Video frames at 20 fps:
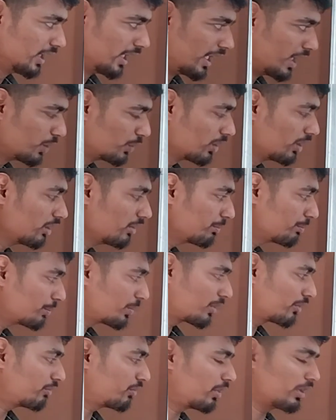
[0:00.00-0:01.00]

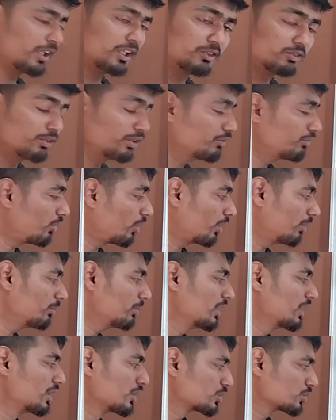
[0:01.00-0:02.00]
it will
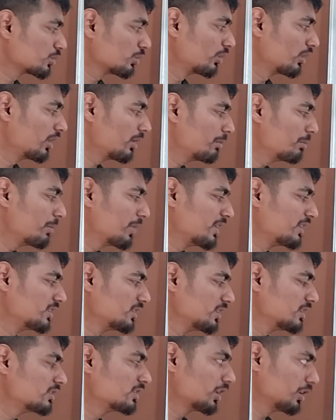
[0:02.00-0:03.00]
form sodium
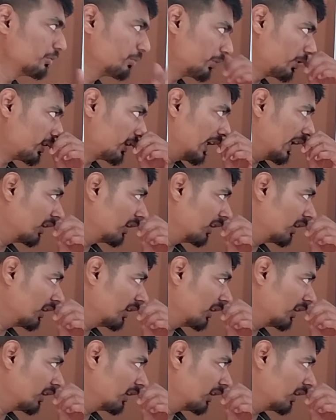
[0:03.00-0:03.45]
benzene sulfonate.